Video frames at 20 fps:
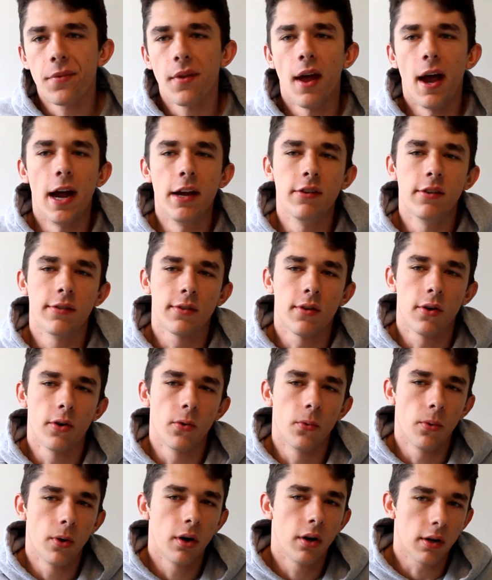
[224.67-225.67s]
I just go to
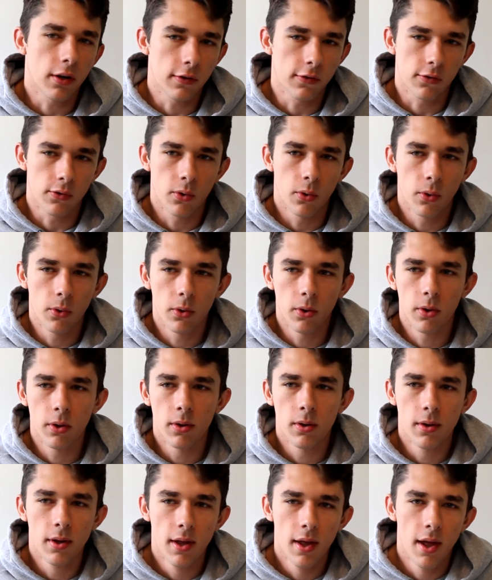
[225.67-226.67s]
work,
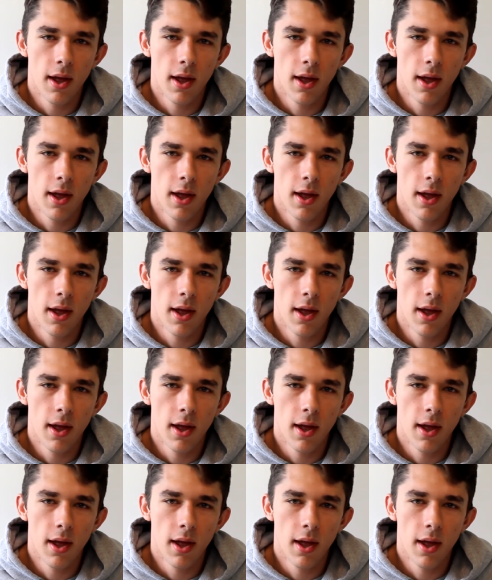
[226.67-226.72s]
school,